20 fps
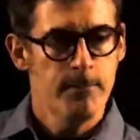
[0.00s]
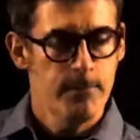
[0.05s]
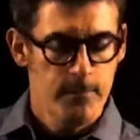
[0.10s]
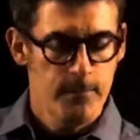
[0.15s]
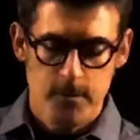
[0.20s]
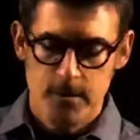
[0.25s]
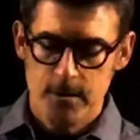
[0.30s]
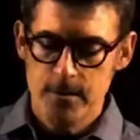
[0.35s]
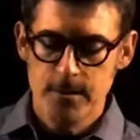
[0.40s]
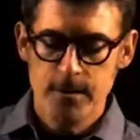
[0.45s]

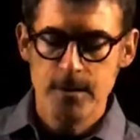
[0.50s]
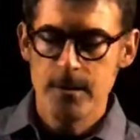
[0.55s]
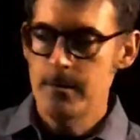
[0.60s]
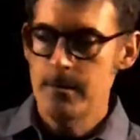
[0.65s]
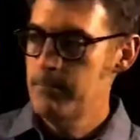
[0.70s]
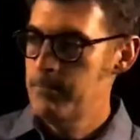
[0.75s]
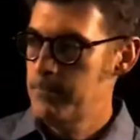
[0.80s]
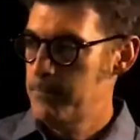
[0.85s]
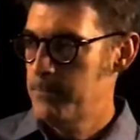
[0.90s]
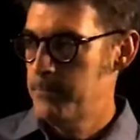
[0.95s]
You can see,
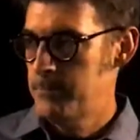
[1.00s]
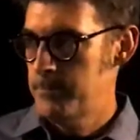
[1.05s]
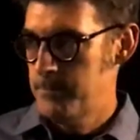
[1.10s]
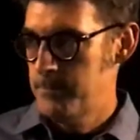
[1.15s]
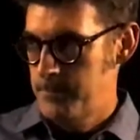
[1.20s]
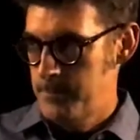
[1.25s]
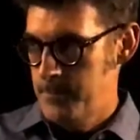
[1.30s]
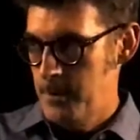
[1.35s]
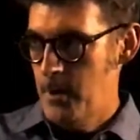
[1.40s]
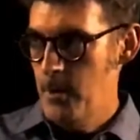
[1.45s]

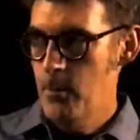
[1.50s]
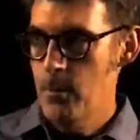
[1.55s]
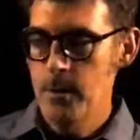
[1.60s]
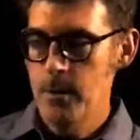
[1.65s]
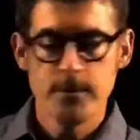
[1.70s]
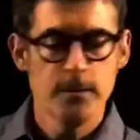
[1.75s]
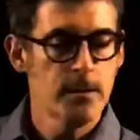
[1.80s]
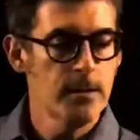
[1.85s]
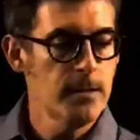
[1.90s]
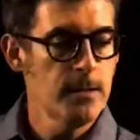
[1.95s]
to go
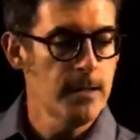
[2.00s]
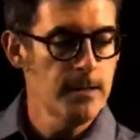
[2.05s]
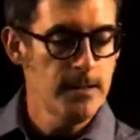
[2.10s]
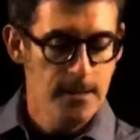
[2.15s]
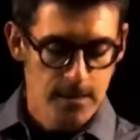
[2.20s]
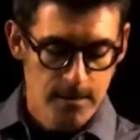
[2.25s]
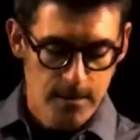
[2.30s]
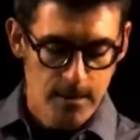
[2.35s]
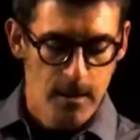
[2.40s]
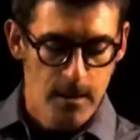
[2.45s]
on to the
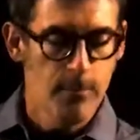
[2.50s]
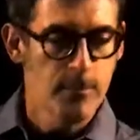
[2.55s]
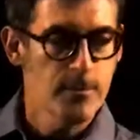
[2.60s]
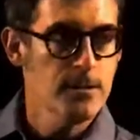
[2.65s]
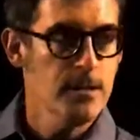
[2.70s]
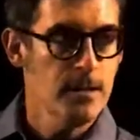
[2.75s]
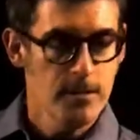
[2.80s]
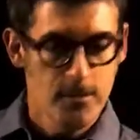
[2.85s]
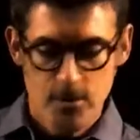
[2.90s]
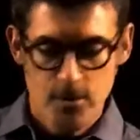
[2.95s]
idea here, how it's
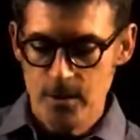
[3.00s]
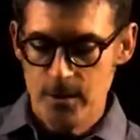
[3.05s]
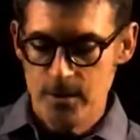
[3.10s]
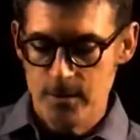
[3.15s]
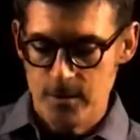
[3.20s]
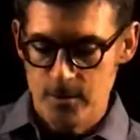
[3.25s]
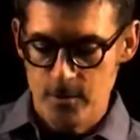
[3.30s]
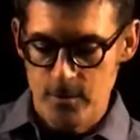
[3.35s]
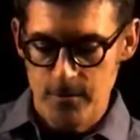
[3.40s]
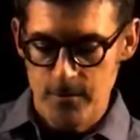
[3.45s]
not
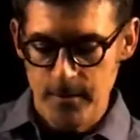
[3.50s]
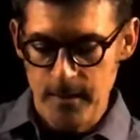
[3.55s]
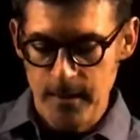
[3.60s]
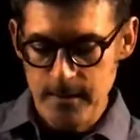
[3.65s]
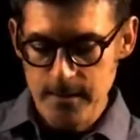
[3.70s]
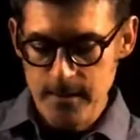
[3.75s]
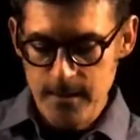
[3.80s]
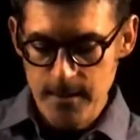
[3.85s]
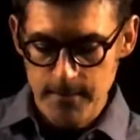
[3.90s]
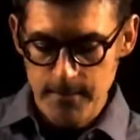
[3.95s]
just sort of an
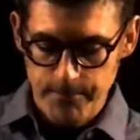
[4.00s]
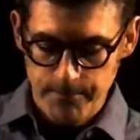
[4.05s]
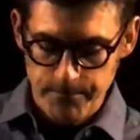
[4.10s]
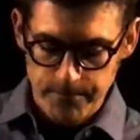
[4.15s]
idea.